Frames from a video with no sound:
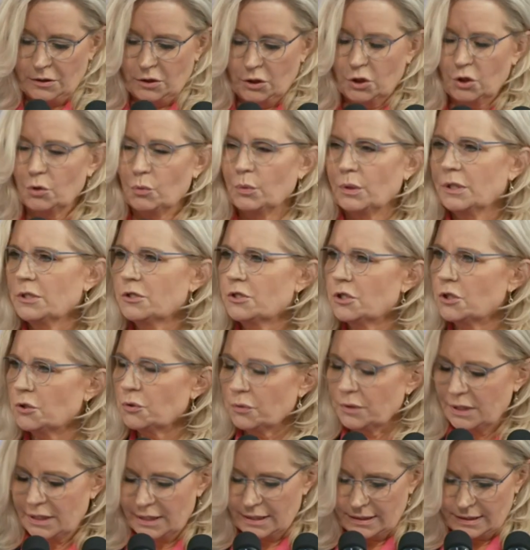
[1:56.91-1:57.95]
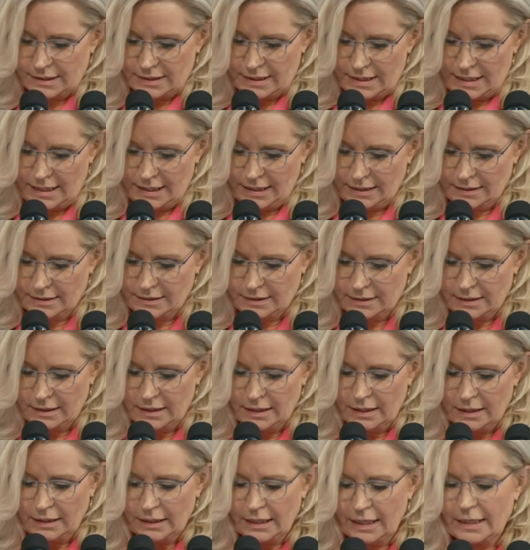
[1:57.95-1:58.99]
who would do these things
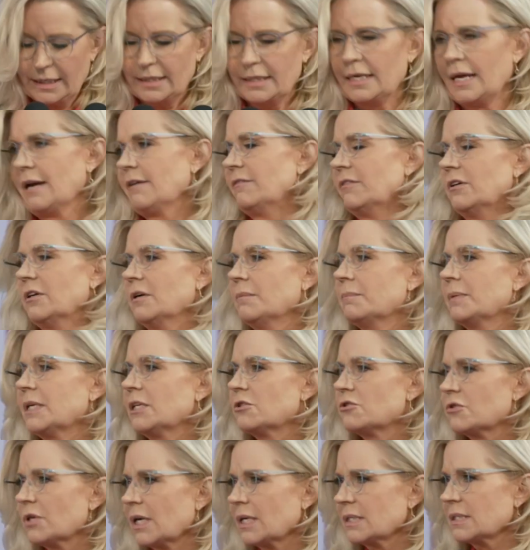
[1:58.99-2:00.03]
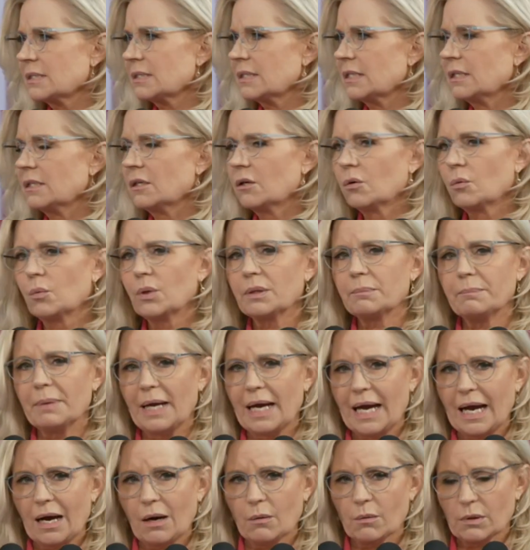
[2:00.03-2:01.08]
can never be trusted with
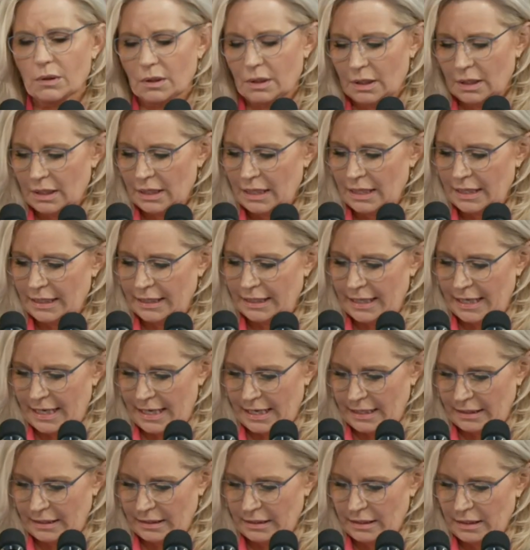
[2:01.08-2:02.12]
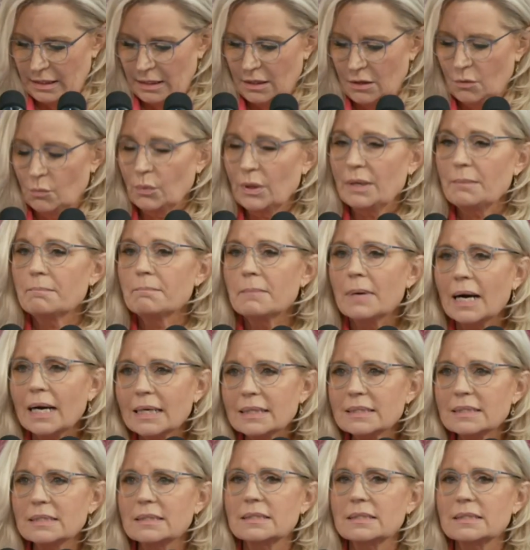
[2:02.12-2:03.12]
power again. We must